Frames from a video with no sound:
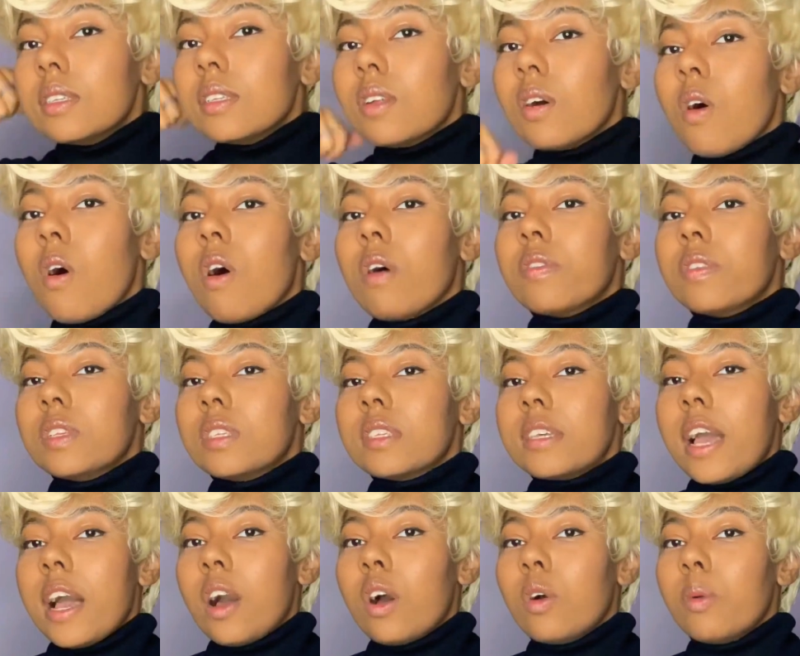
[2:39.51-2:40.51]
off the
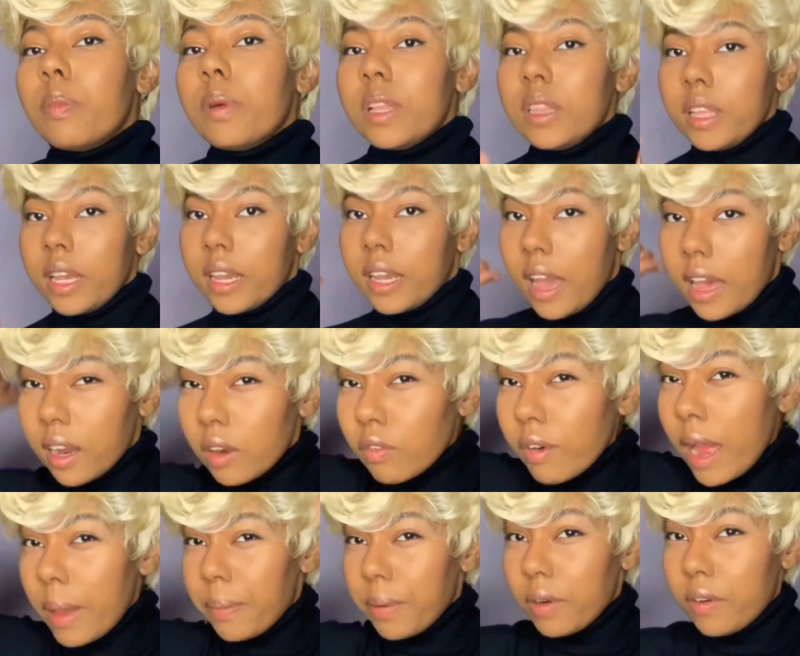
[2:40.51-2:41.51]
scalp and then kind of
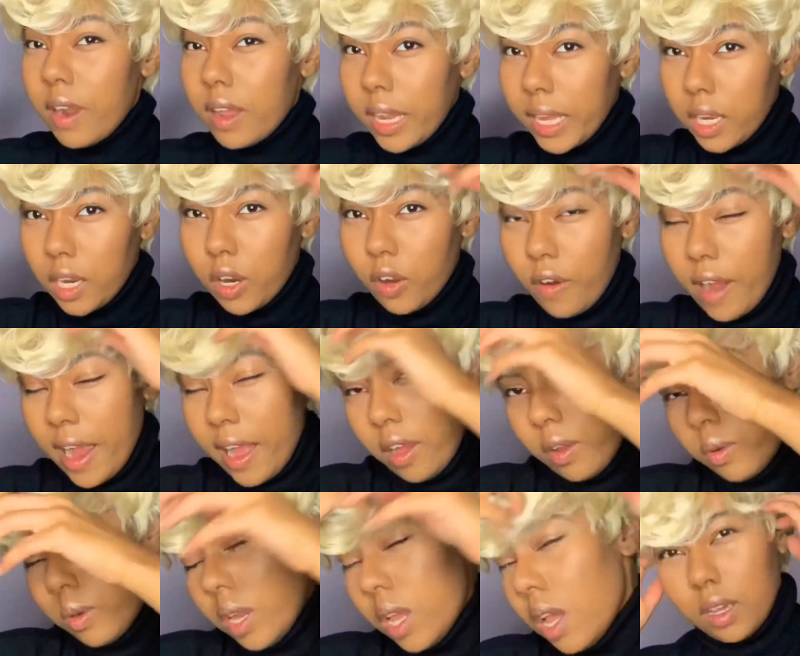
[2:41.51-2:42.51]
wrap it around like a
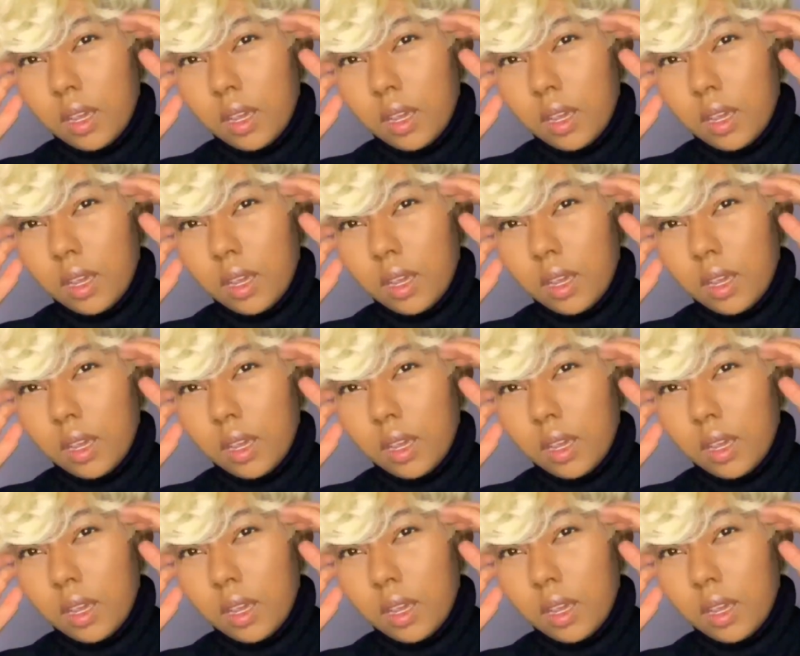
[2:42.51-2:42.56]
crown.